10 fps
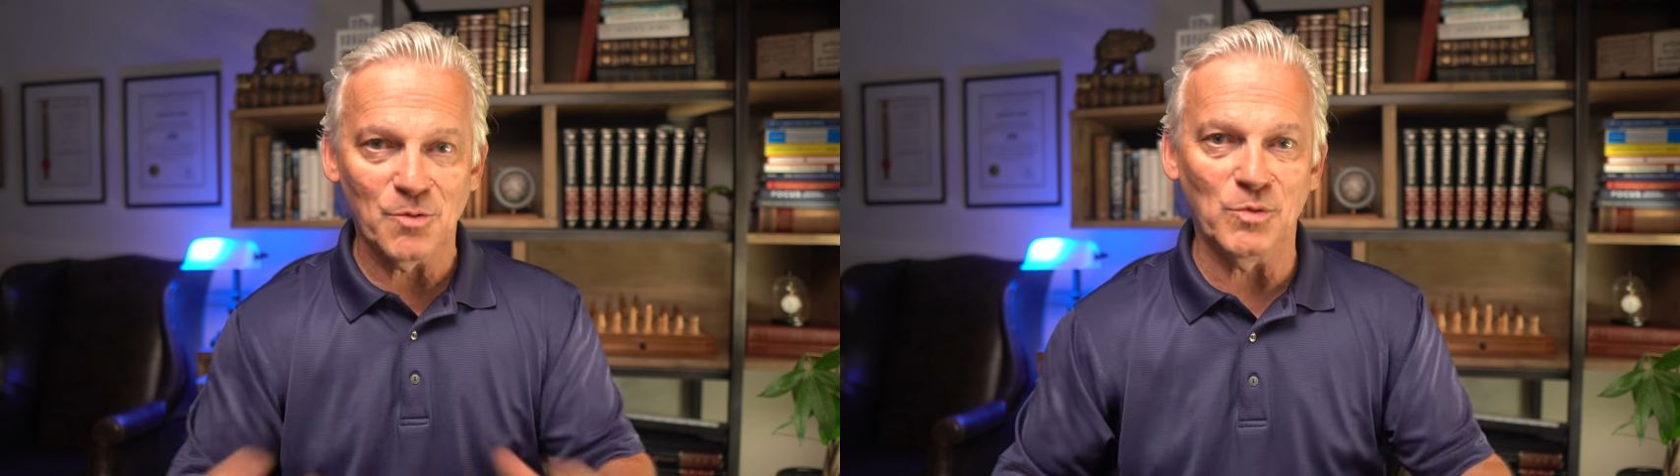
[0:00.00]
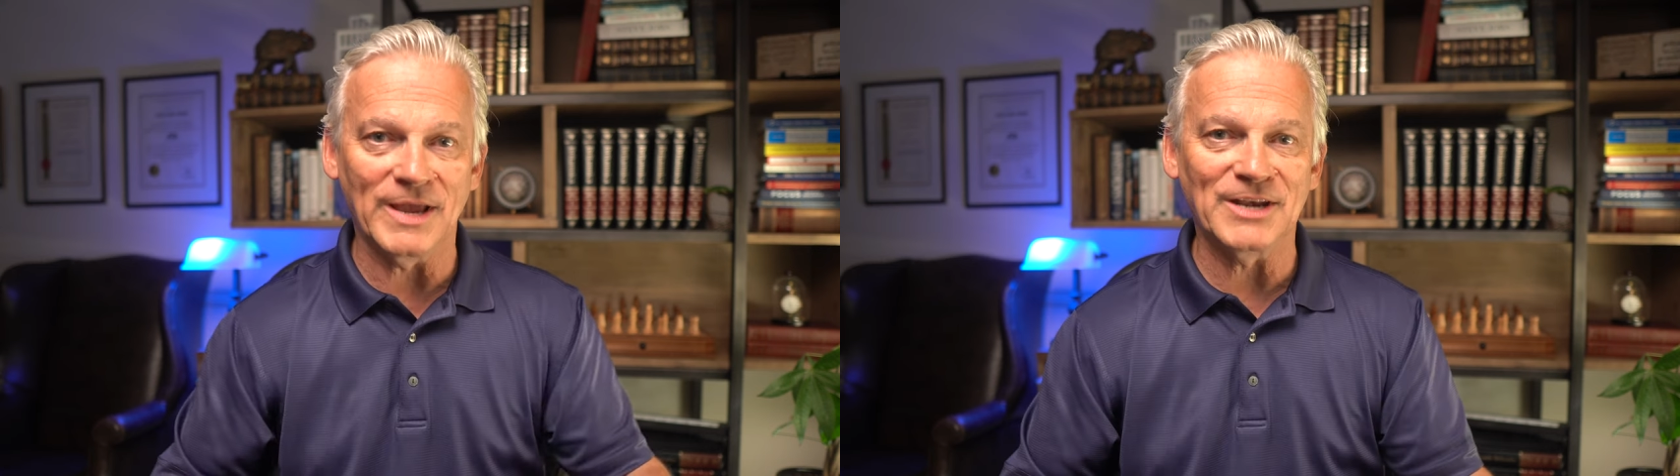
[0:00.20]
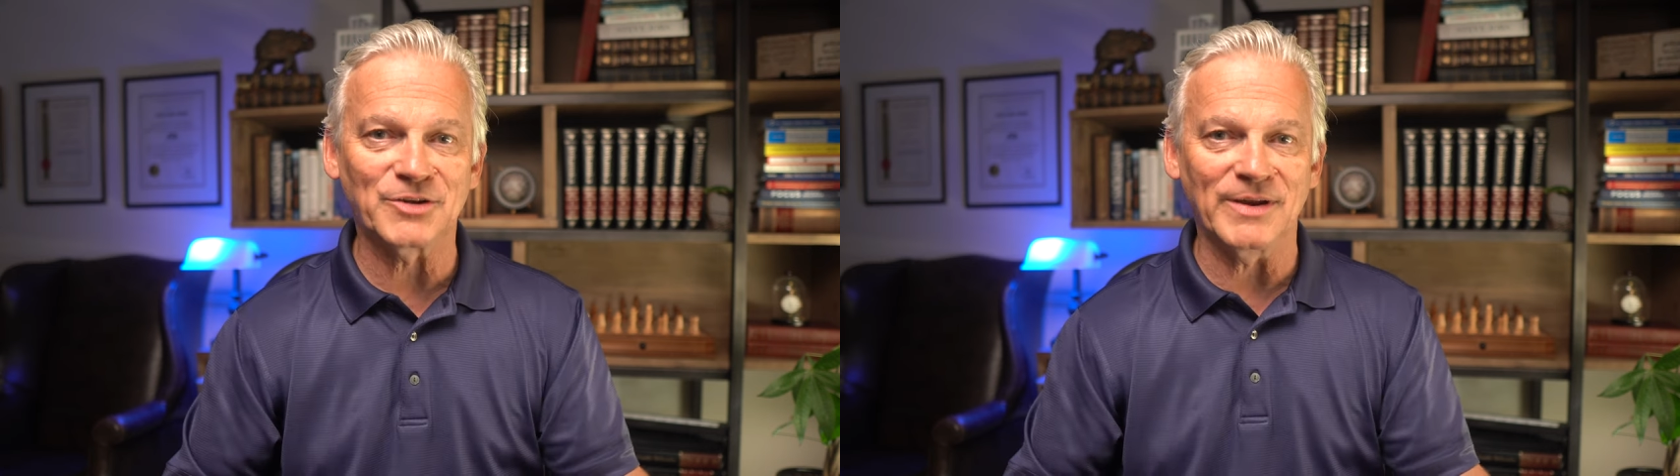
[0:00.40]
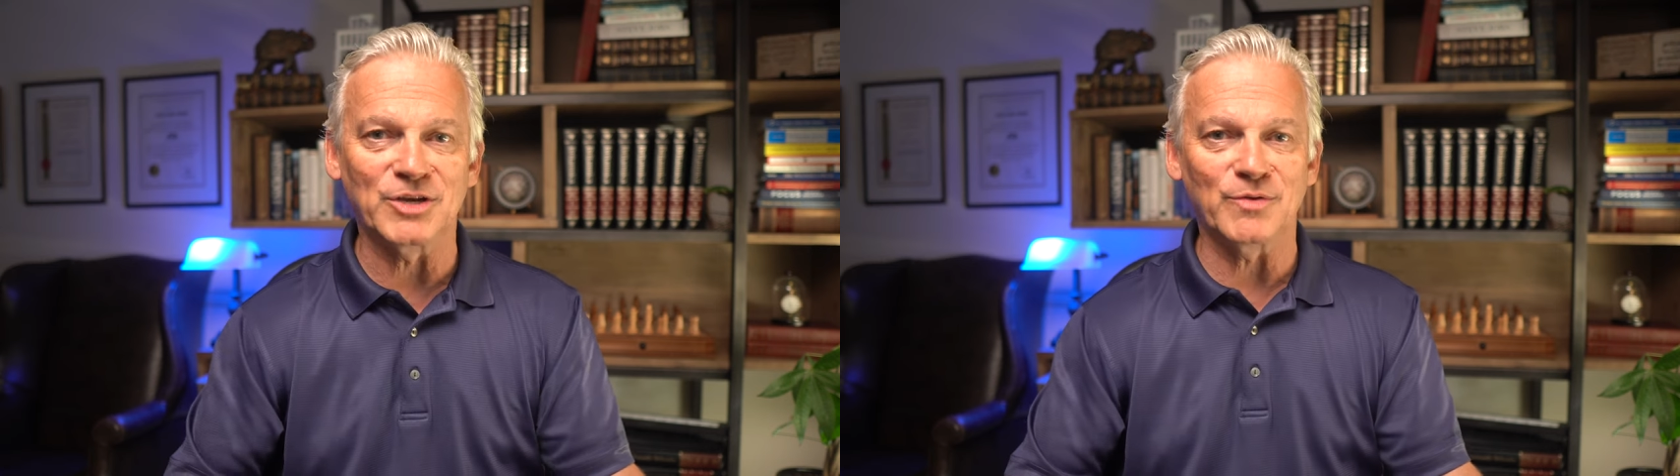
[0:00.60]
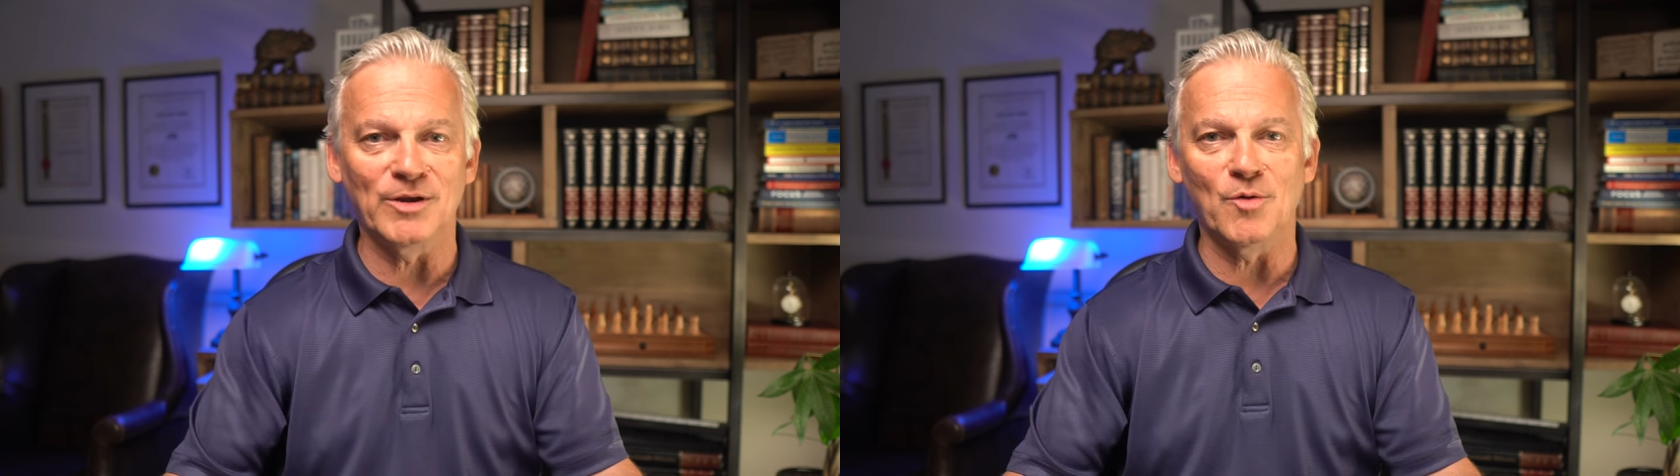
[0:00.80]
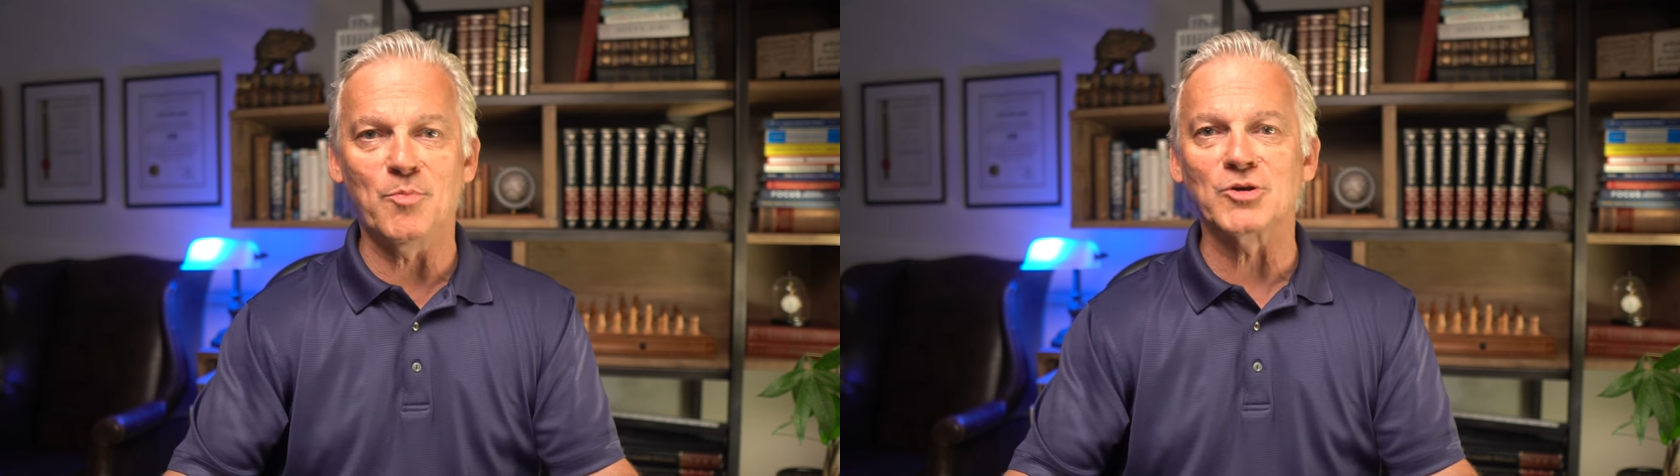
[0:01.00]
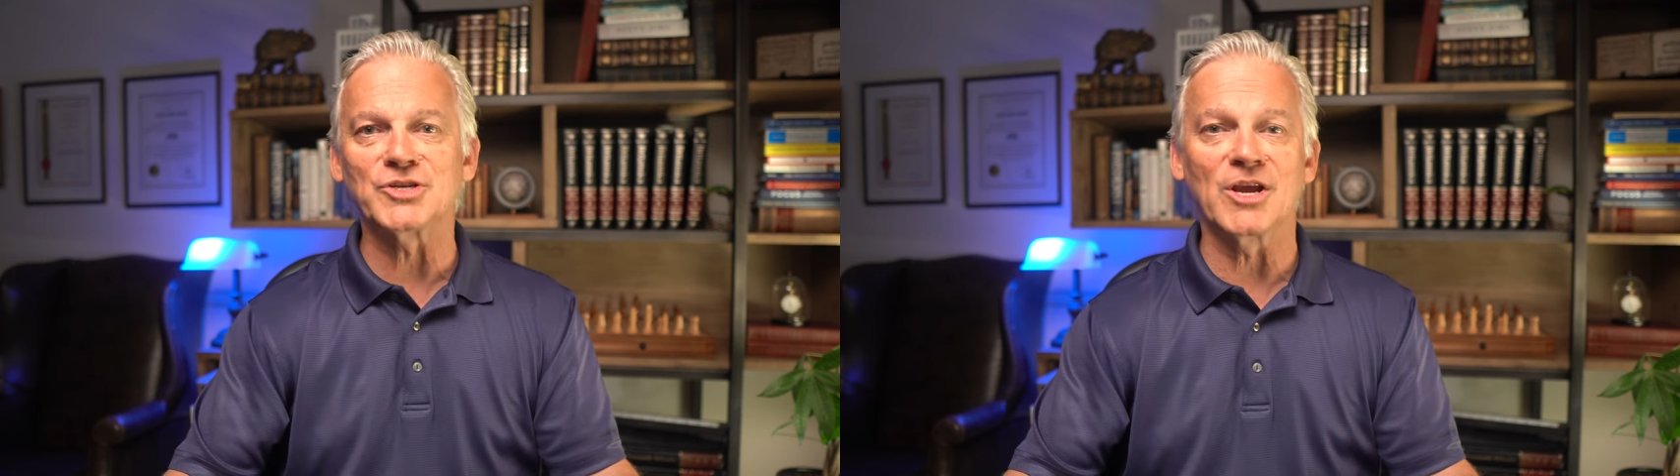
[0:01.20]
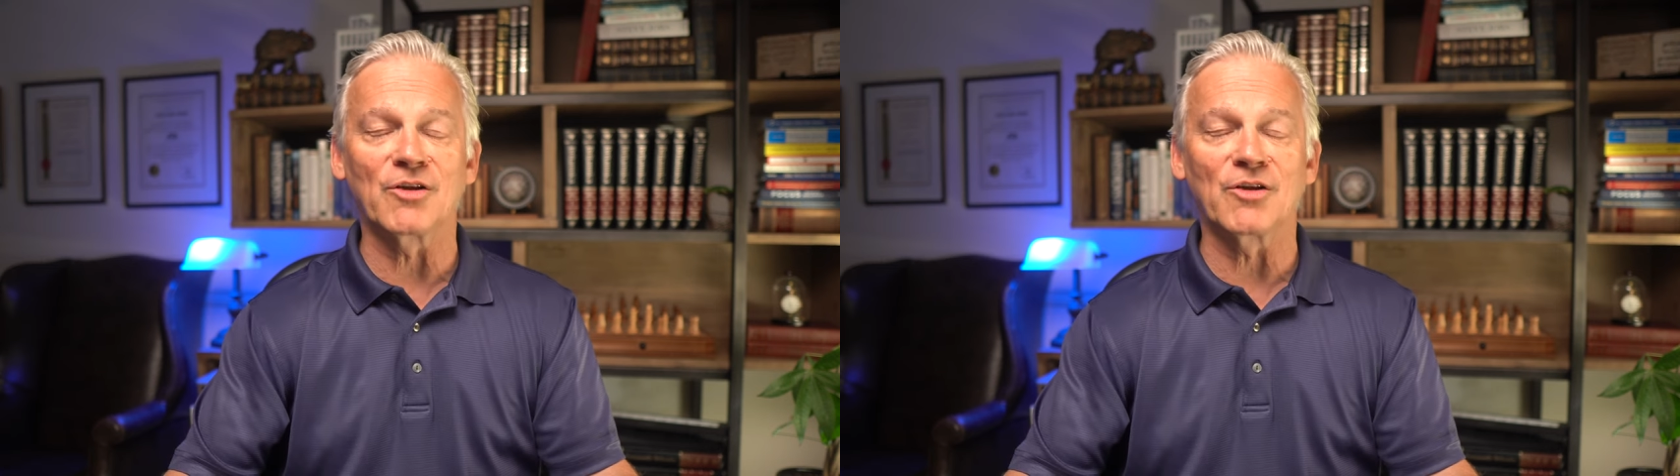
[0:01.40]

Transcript: will enter into a no poaching